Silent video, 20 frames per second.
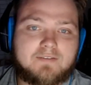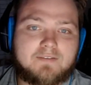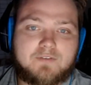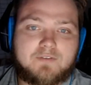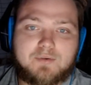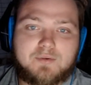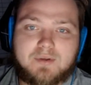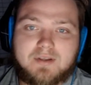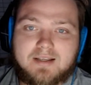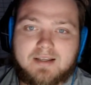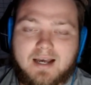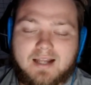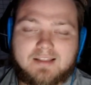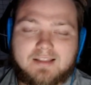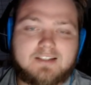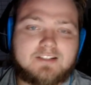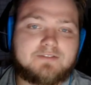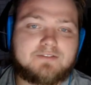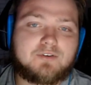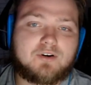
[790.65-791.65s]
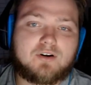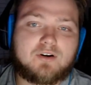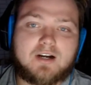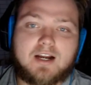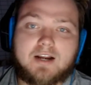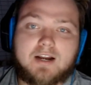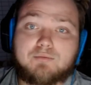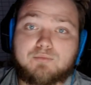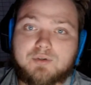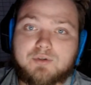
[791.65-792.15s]
If you got this far, I
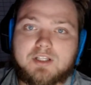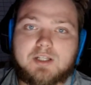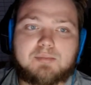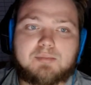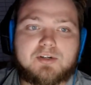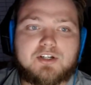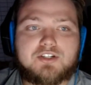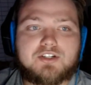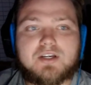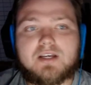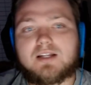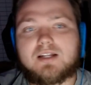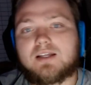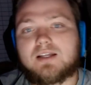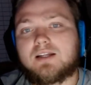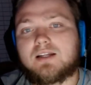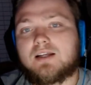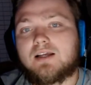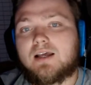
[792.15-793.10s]
really appreciate it.